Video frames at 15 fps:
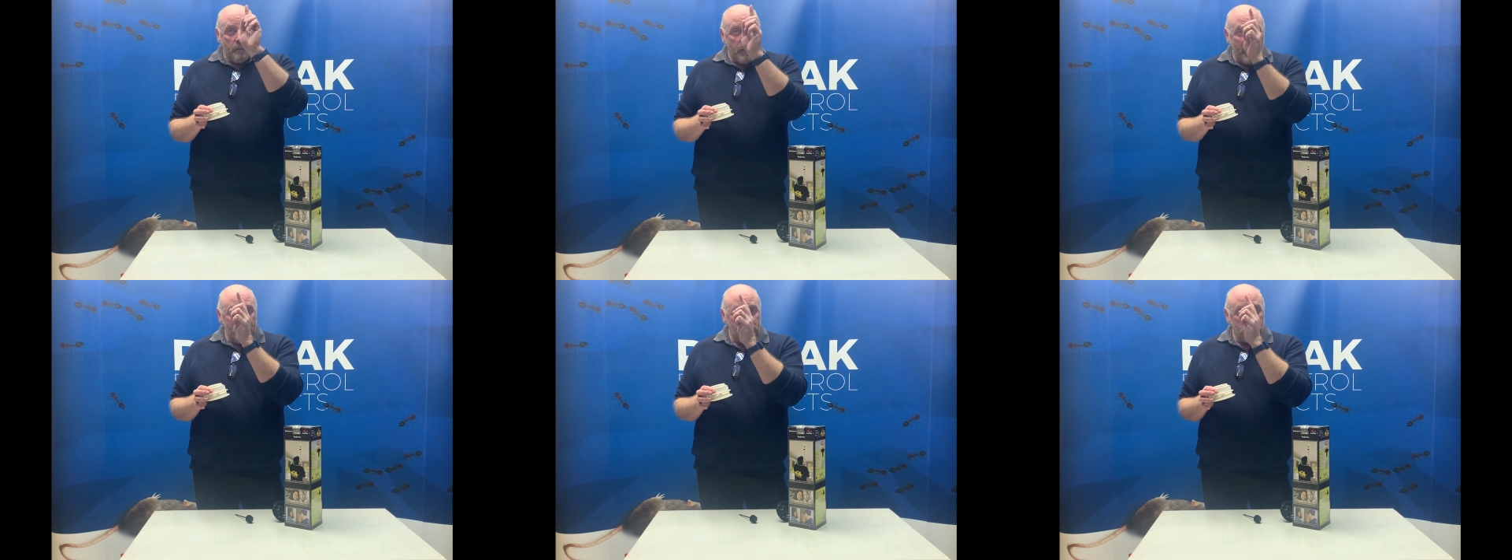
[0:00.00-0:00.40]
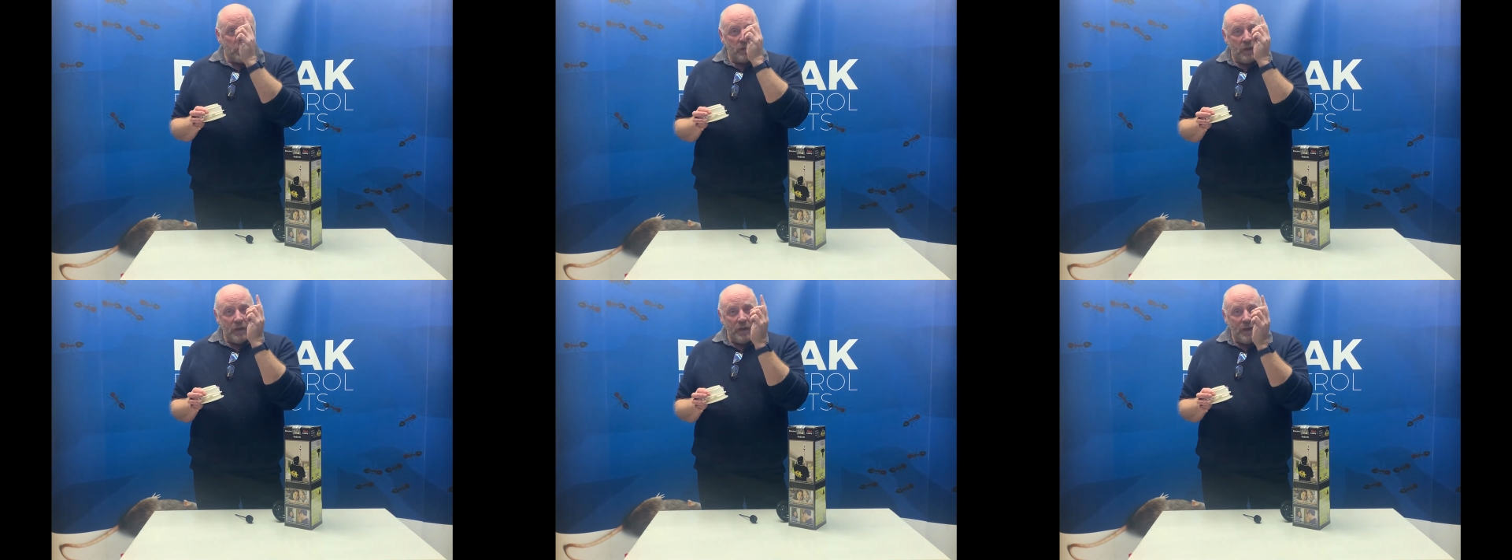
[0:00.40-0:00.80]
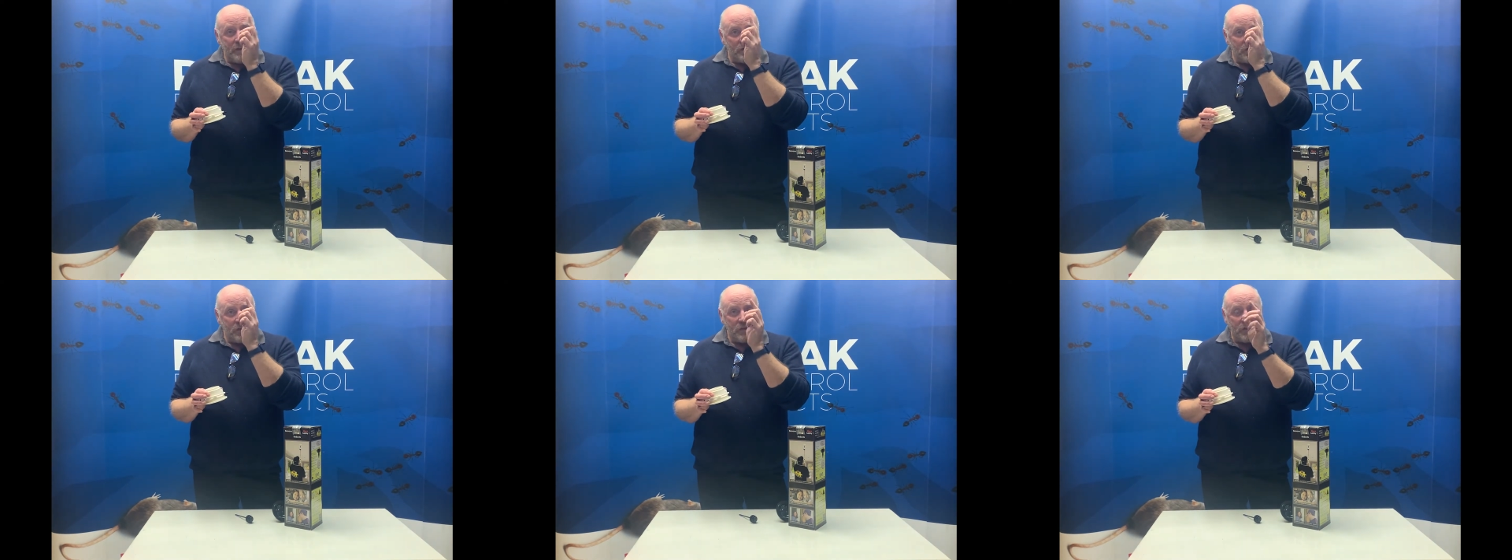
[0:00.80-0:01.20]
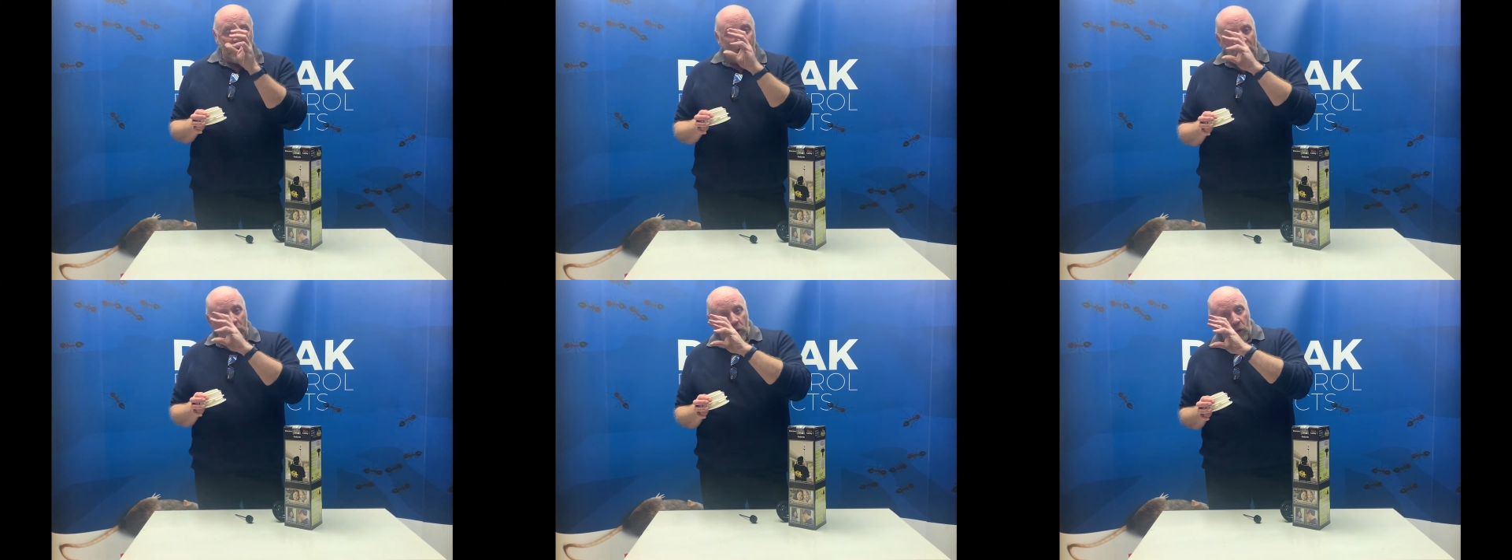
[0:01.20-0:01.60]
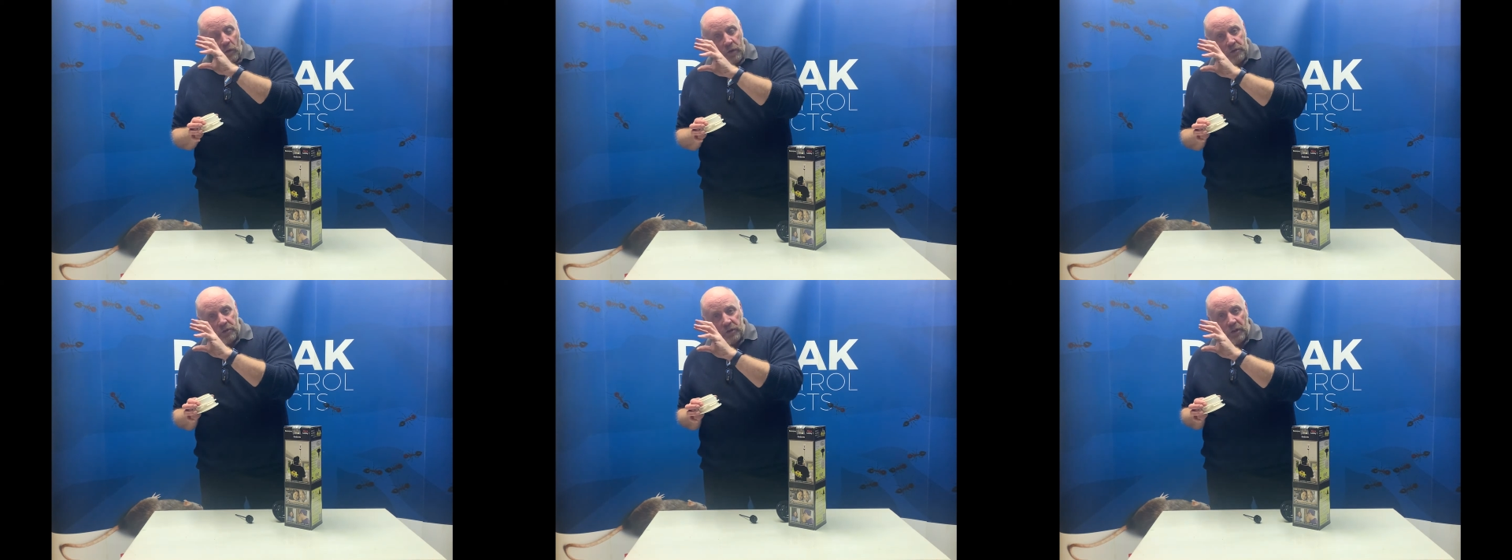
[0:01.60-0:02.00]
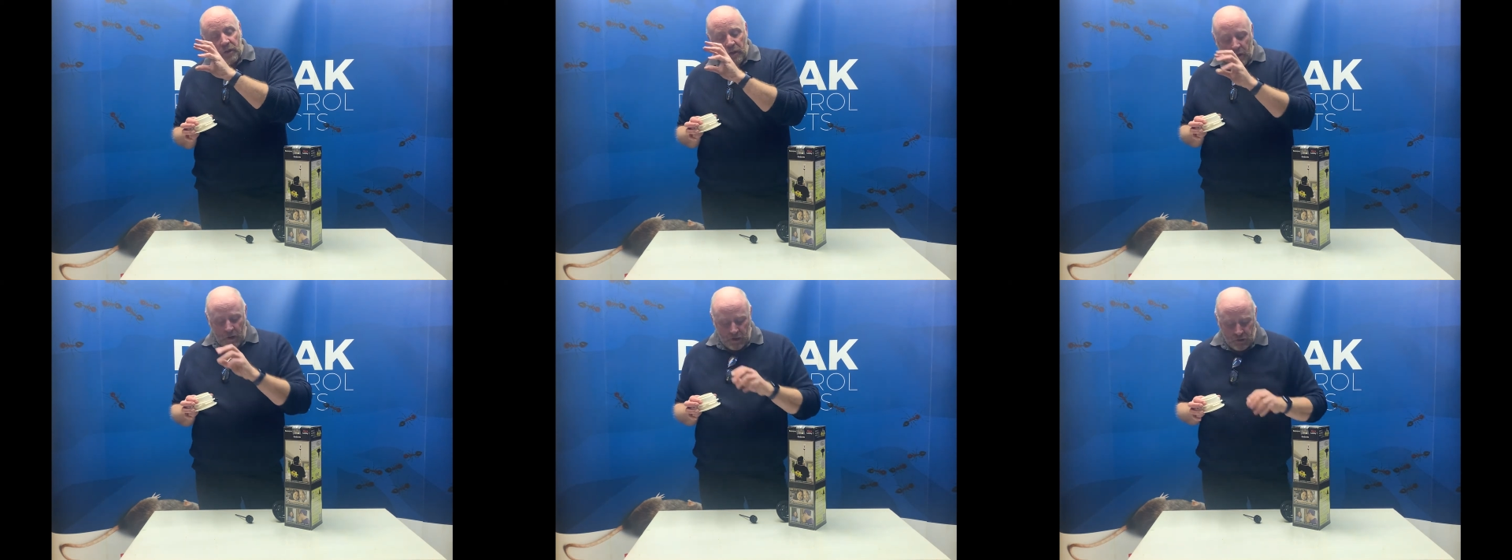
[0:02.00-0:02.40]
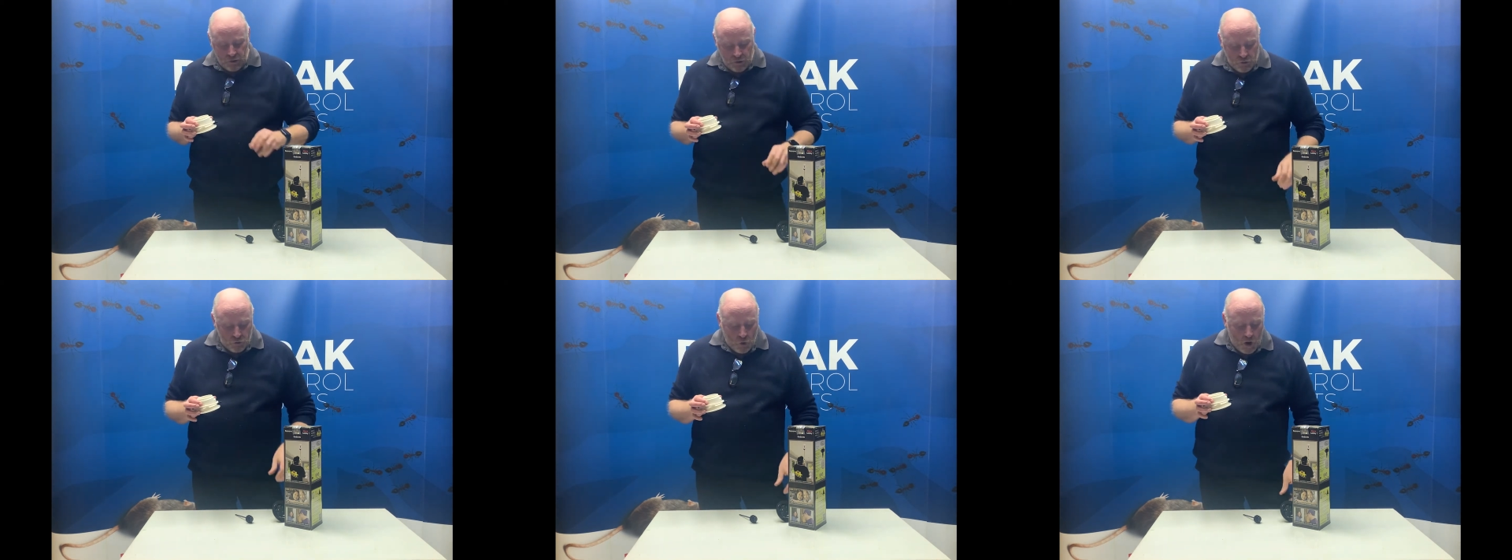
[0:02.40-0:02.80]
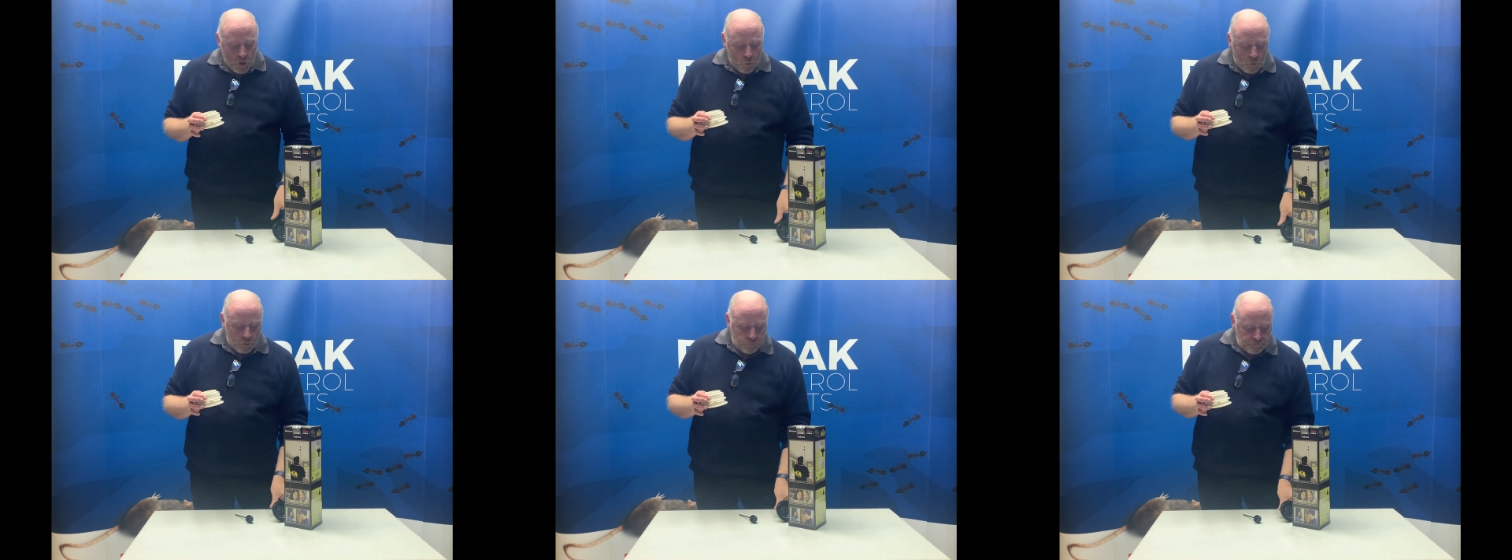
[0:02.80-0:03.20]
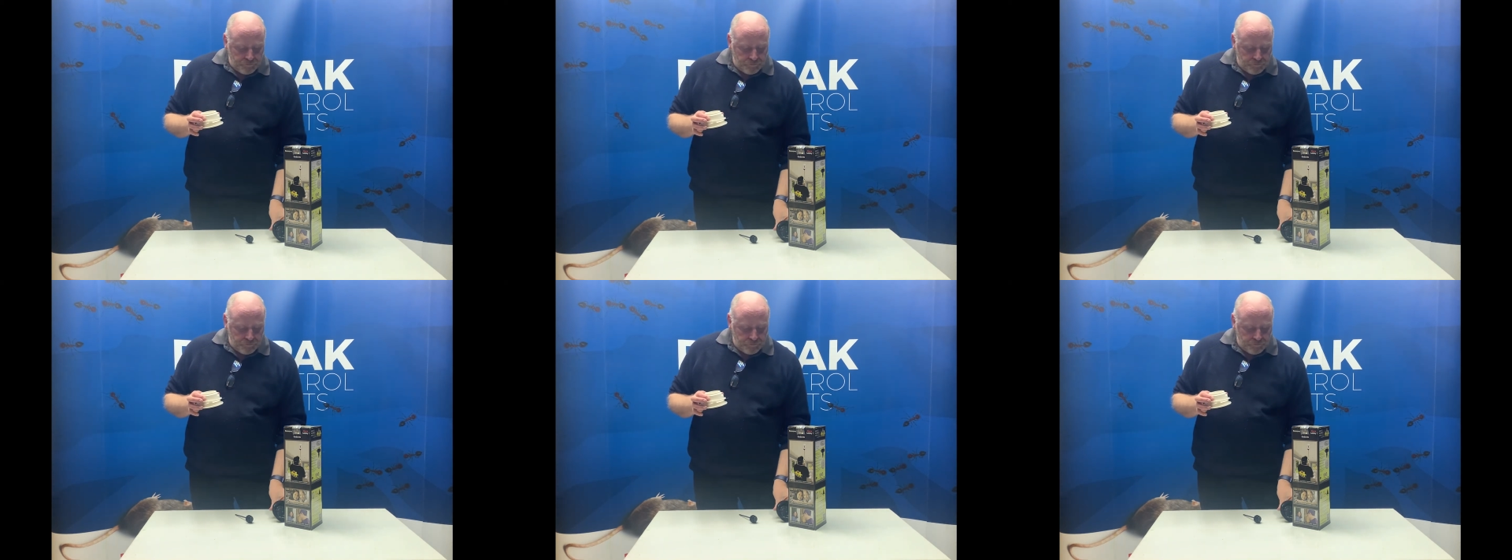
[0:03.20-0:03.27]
into the ceiling or into the drywall.